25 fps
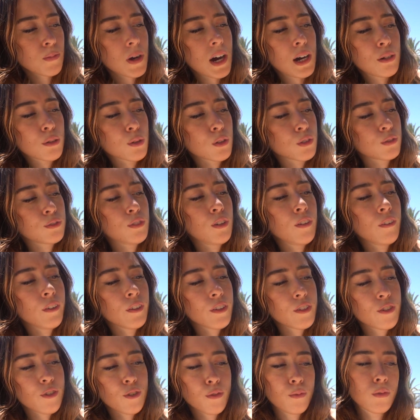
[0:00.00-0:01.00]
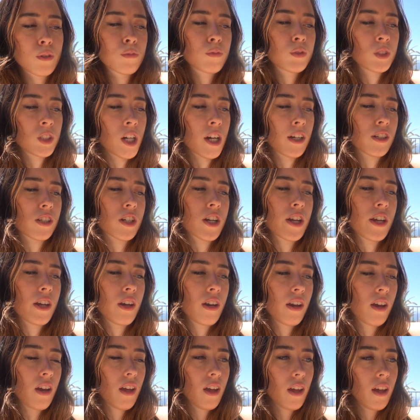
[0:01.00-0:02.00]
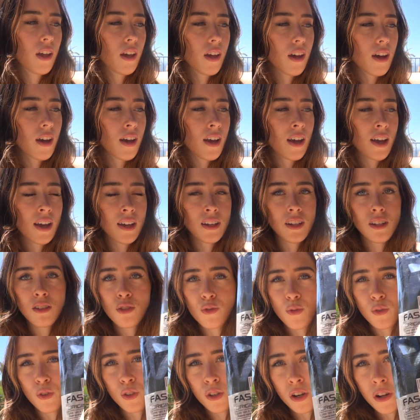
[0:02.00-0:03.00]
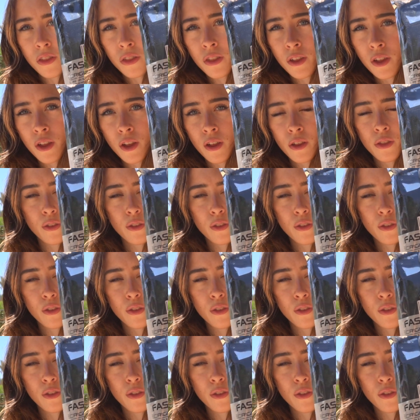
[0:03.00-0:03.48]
powerful, super protection, and it's for the